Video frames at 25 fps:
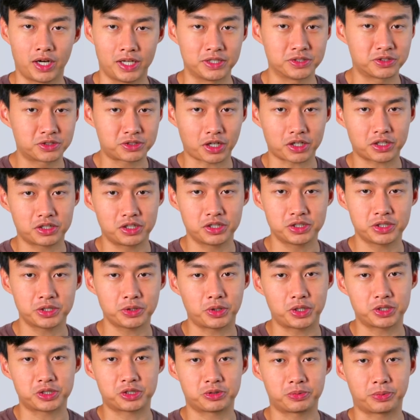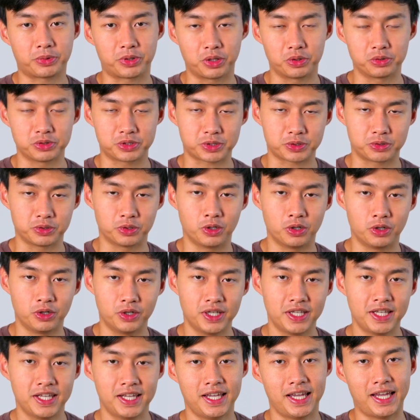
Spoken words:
instructors who are super old school